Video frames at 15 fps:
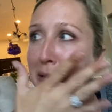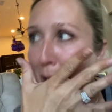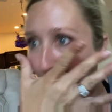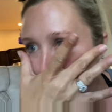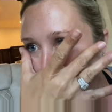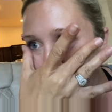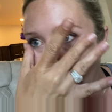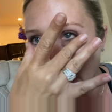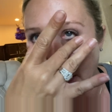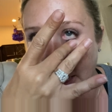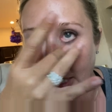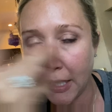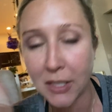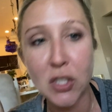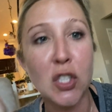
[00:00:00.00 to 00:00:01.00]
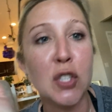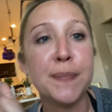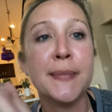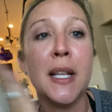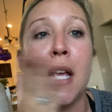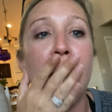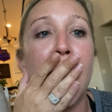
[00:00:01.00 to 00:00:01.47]
Oh my gosh.
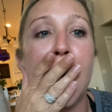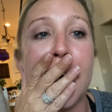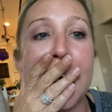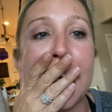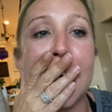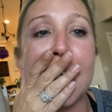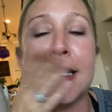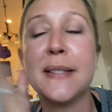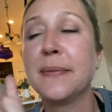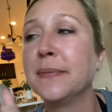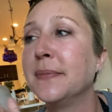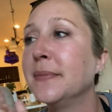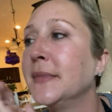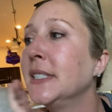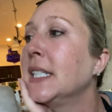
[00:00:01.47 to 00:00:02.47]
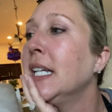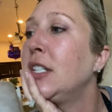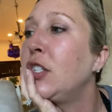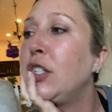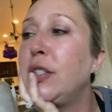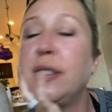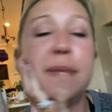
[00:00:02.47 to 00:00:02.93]
Okay, guys, stay
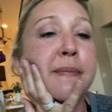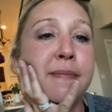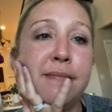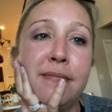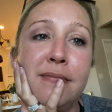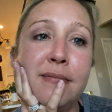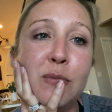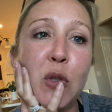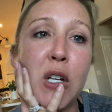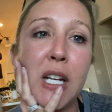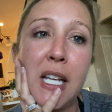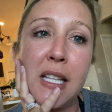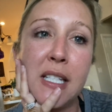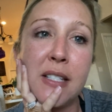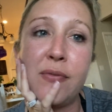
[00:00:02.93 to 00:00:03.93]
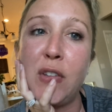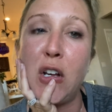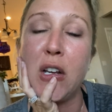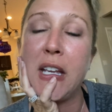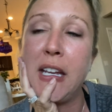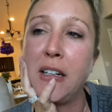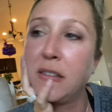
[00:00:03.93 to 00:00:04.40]
tuned. We're going to end this
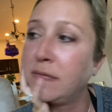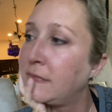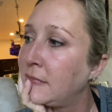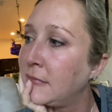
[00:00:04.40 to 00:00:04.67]
vlog here.